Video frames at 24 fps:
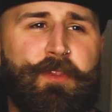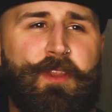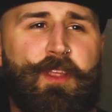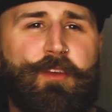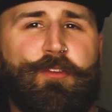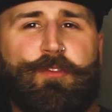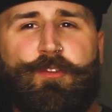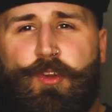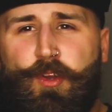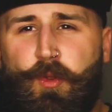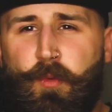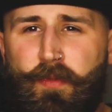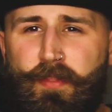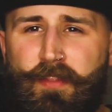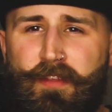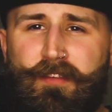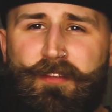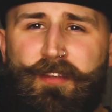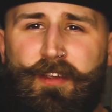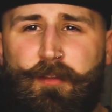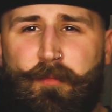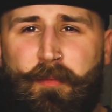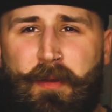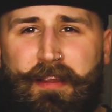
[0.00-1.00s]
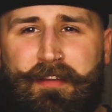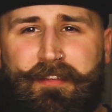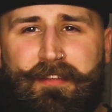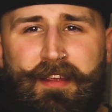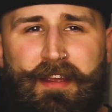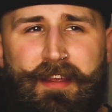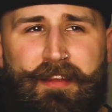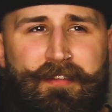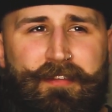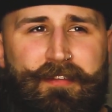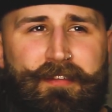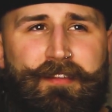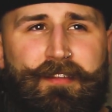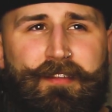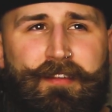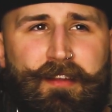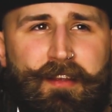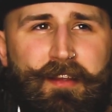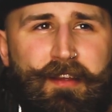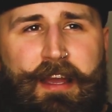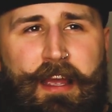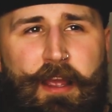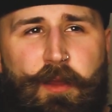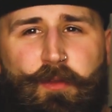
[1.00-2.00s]
shooting with the
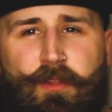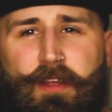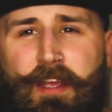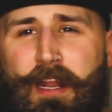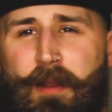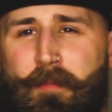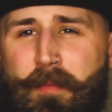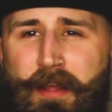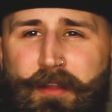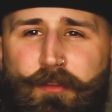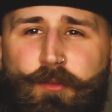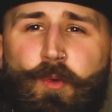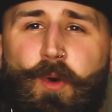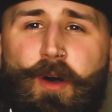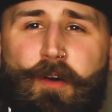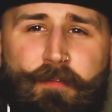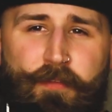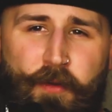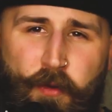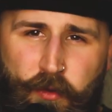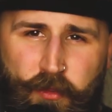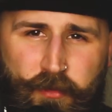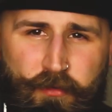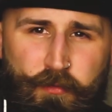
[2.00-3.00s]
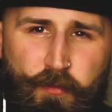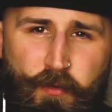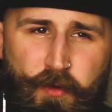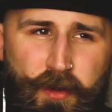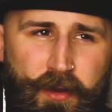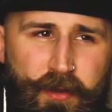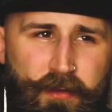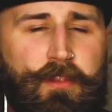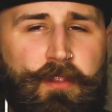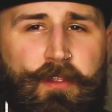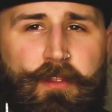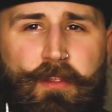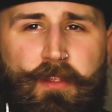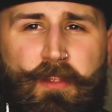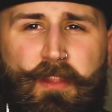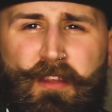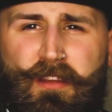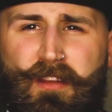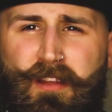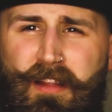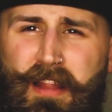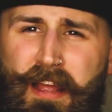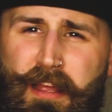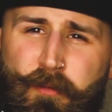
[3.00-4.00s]
6x6, I only get about 12 photos for it.
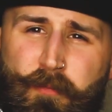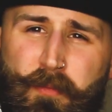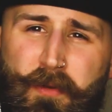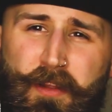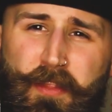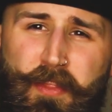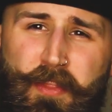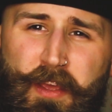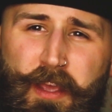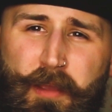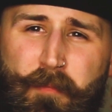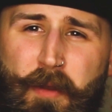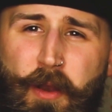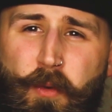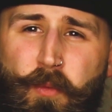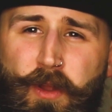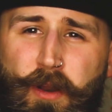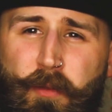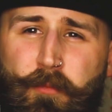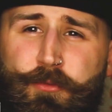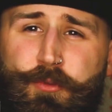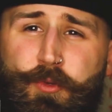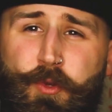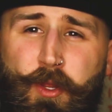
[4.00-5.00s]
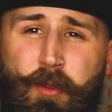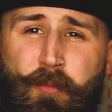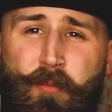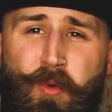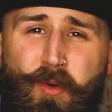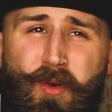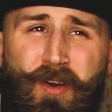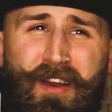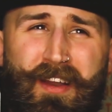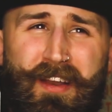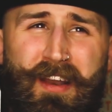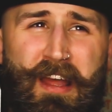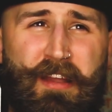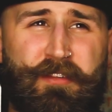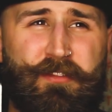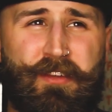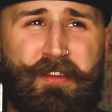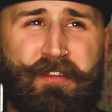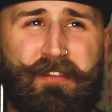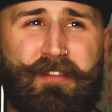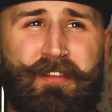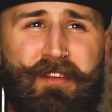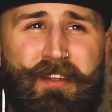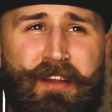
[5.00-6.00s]
This allows me to think about what I'm shooting more and not
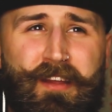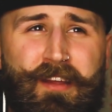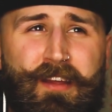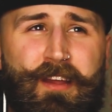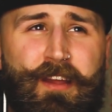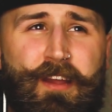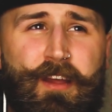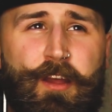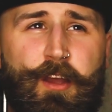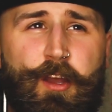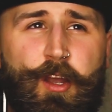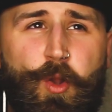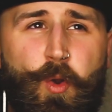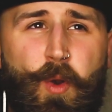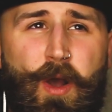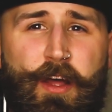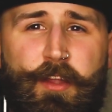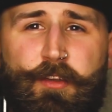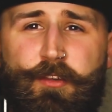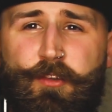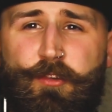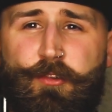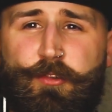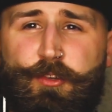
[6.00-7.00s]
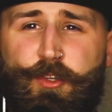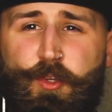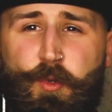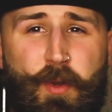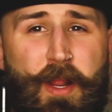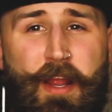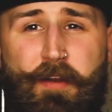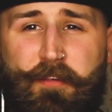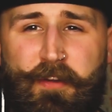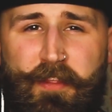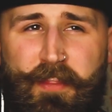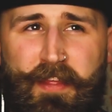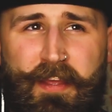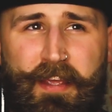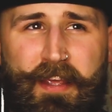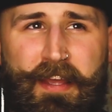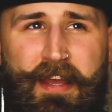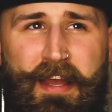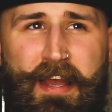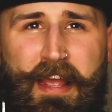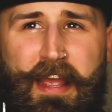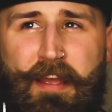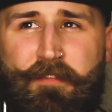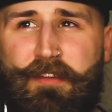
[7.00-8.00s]
just go out and just shoot
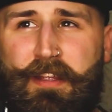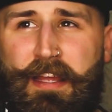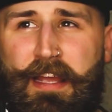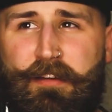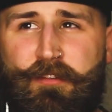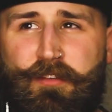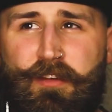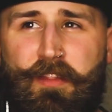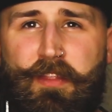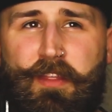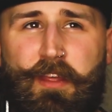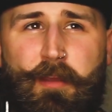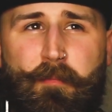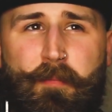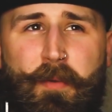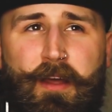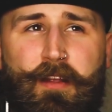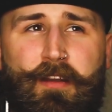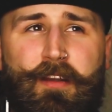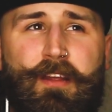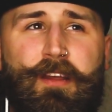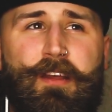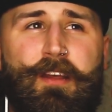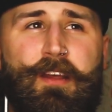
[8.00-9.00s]
everything. I have to actually think about,